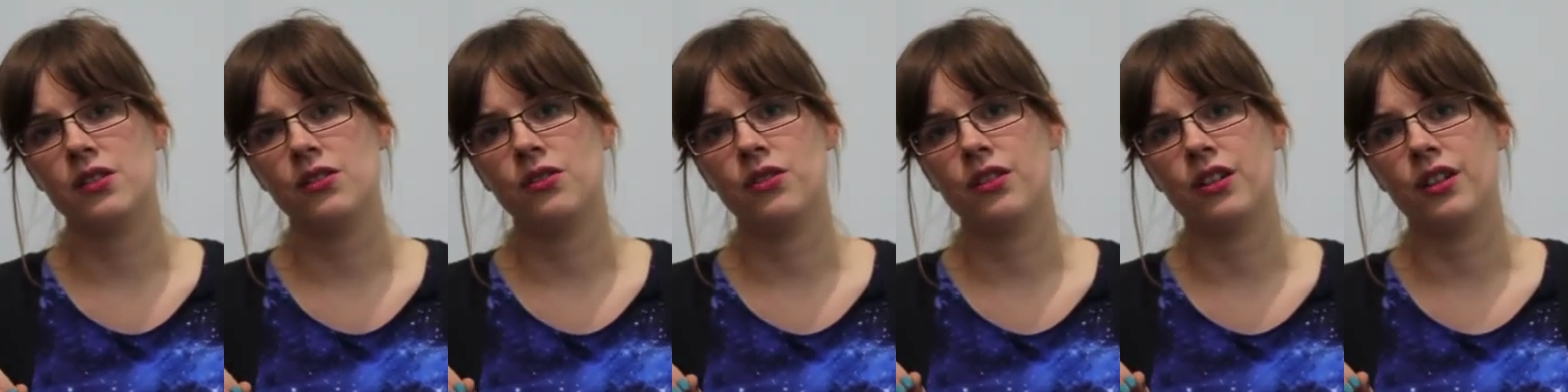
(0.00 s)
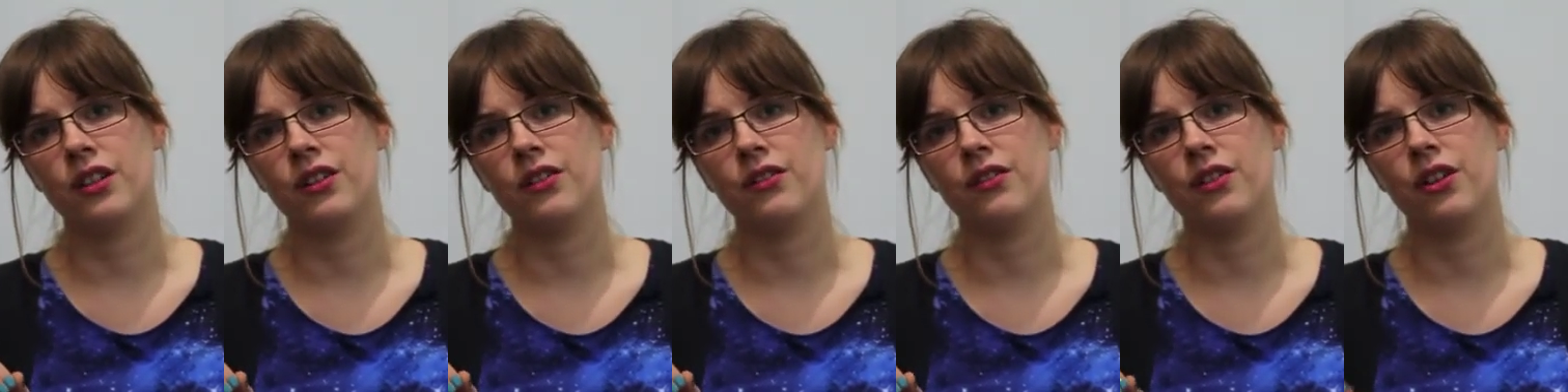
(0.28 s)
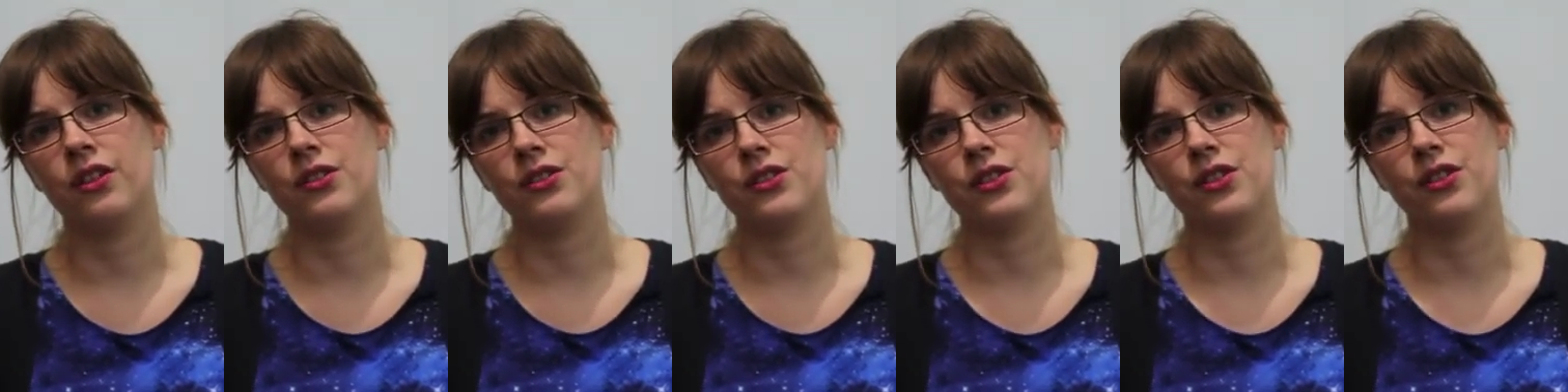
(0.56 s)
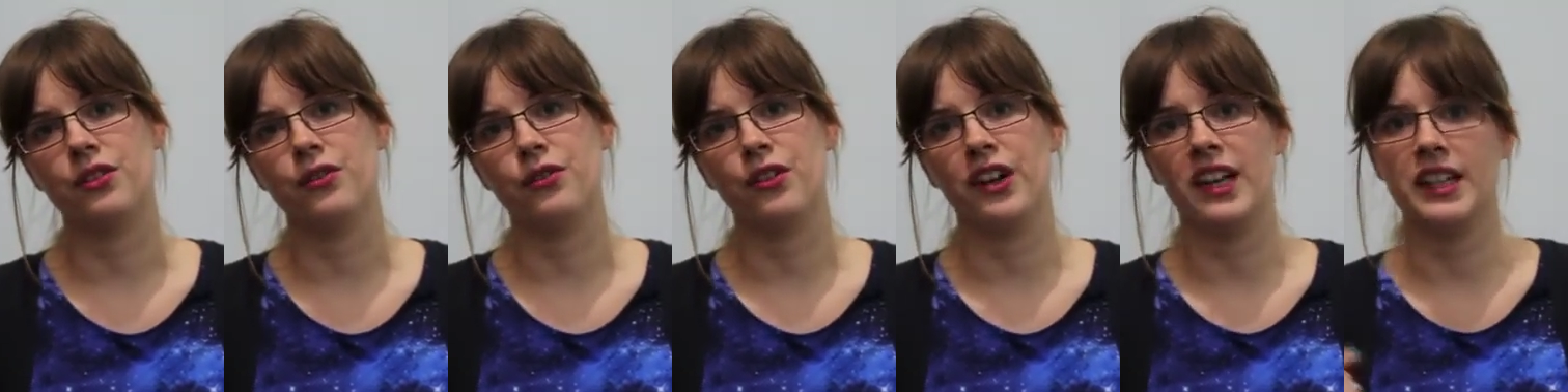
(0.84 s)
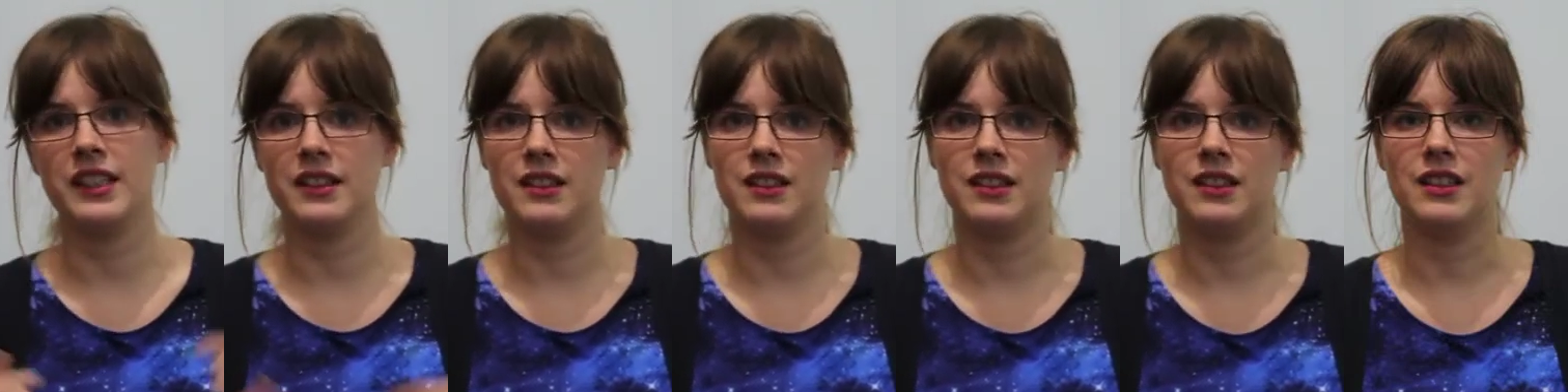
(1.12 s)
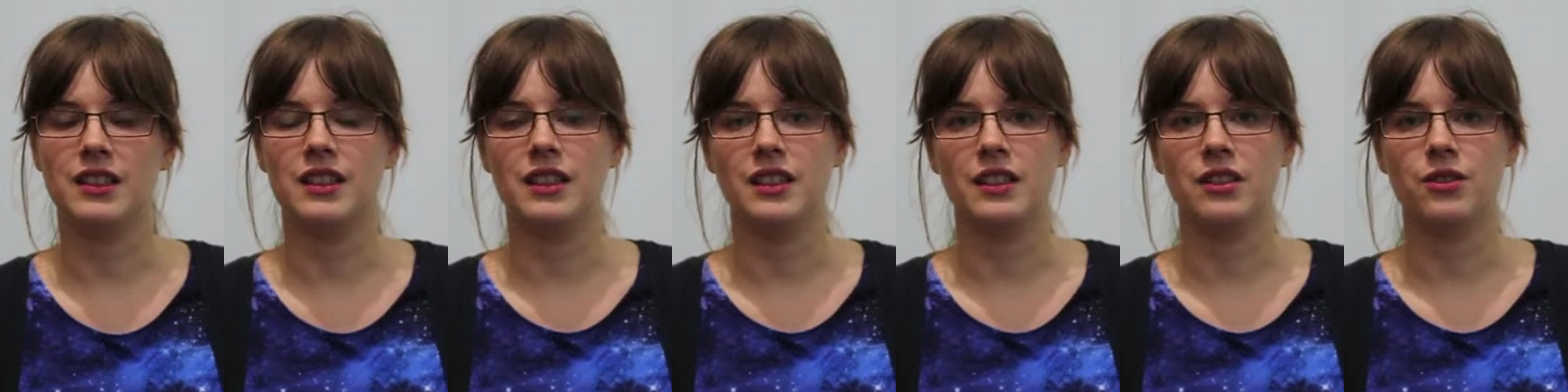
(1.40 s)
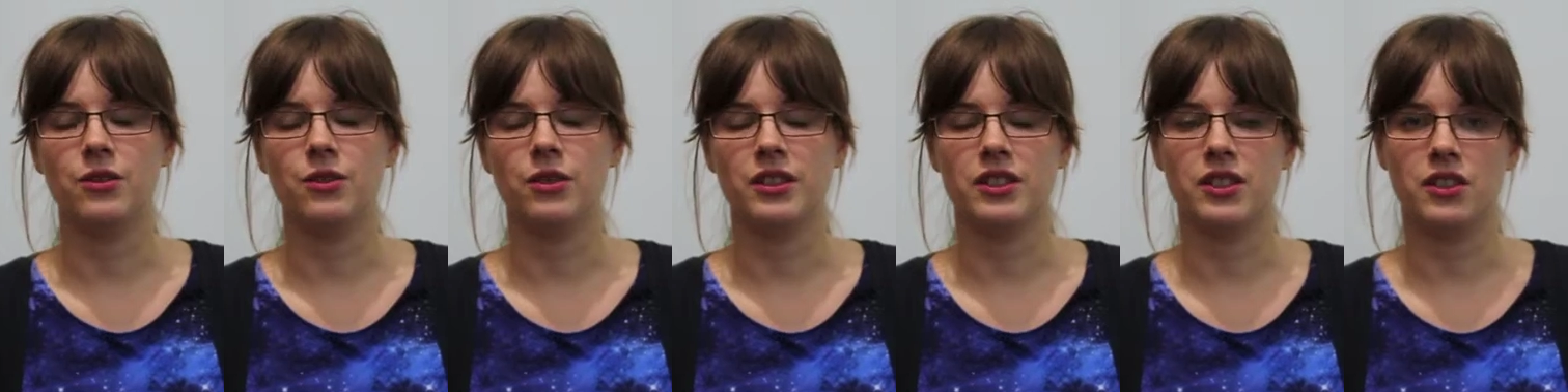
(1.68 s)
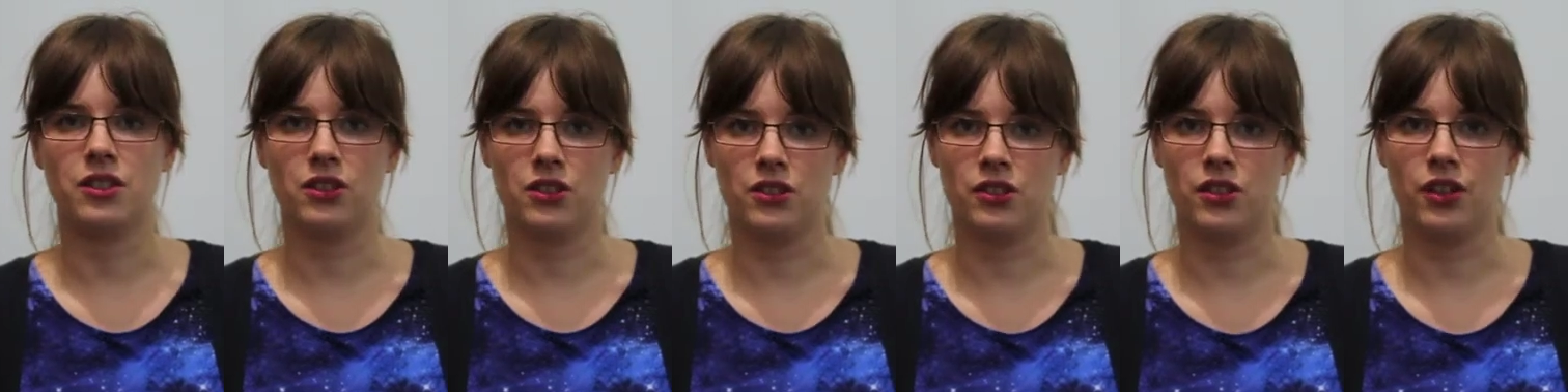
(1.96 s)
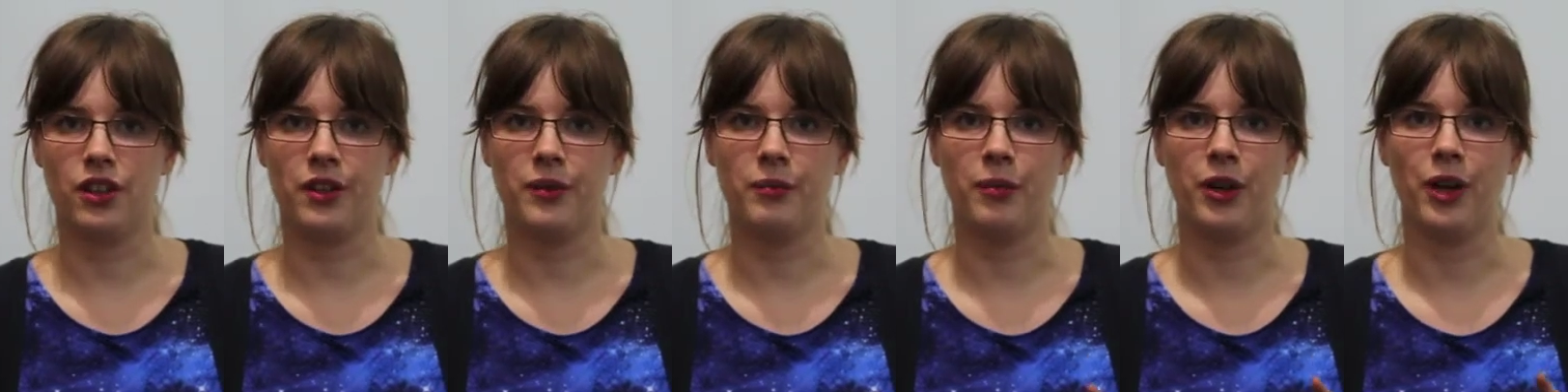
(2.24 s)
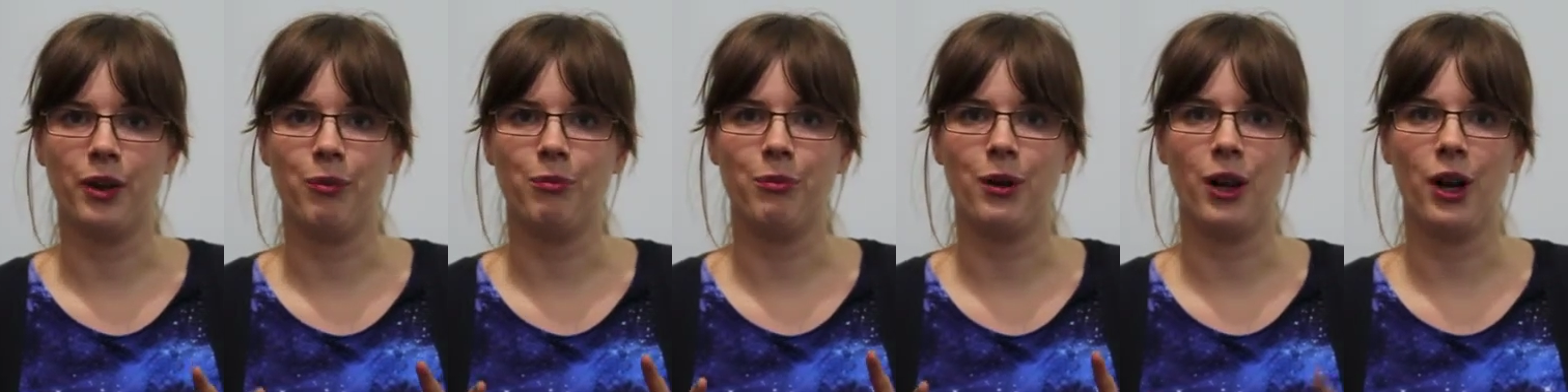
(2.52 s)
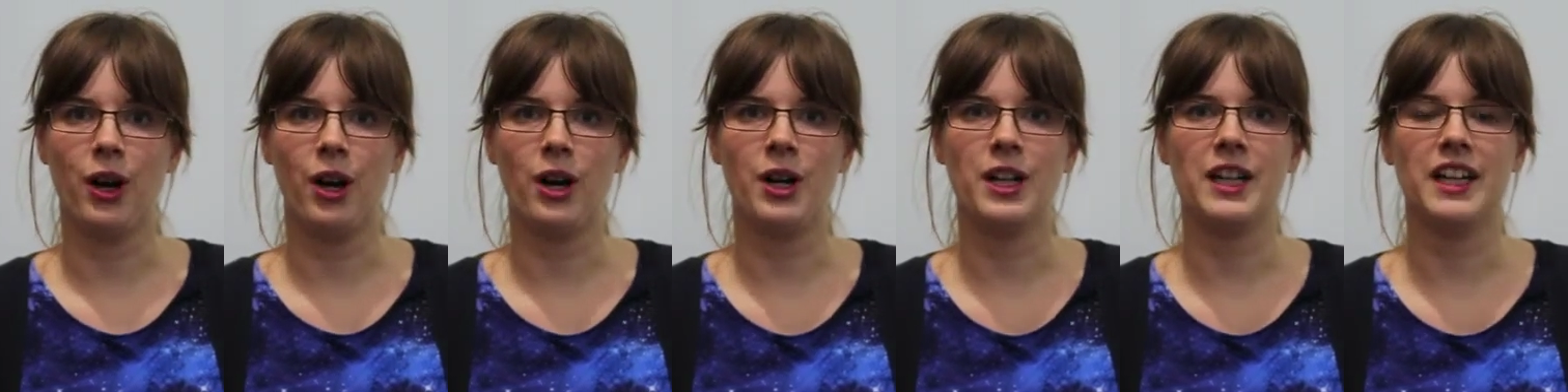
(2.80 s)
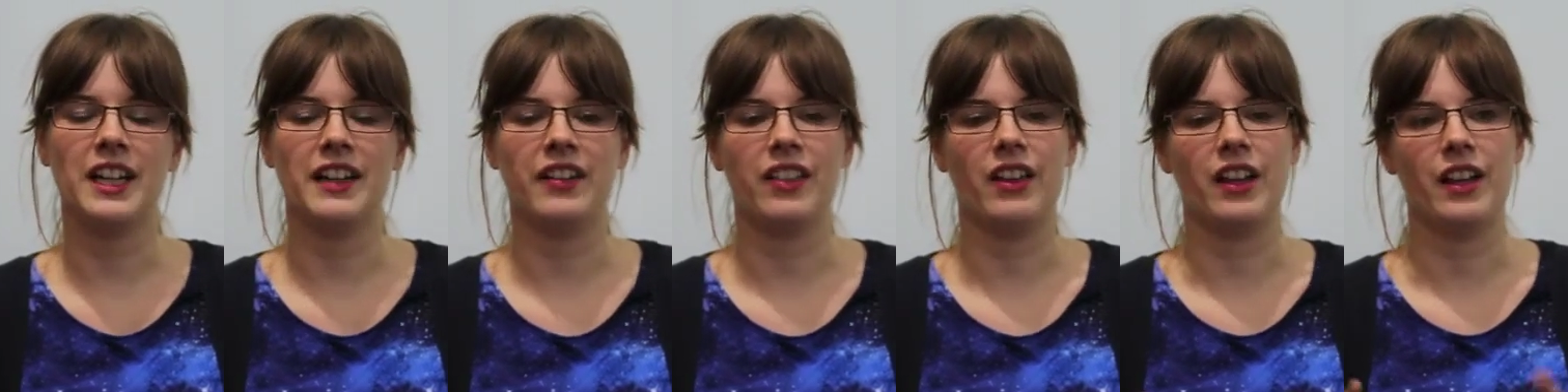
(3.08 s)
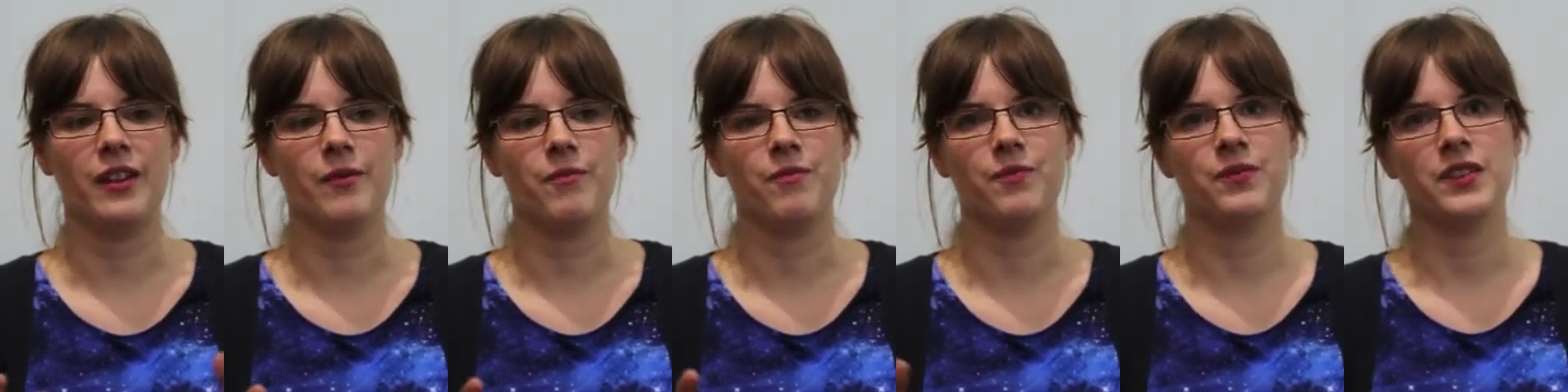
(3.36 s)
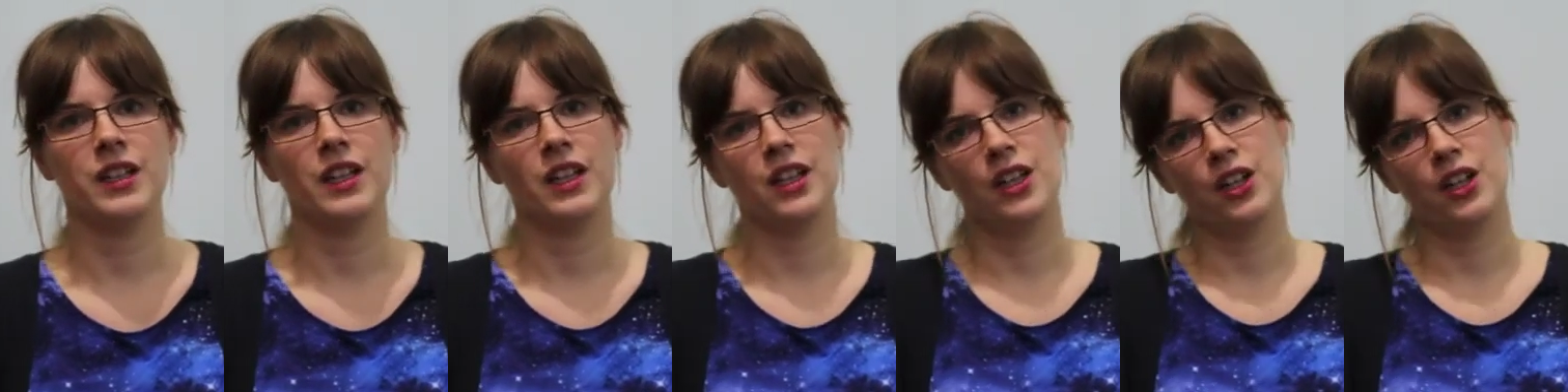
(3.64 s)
You can also find the questions on my blog, and then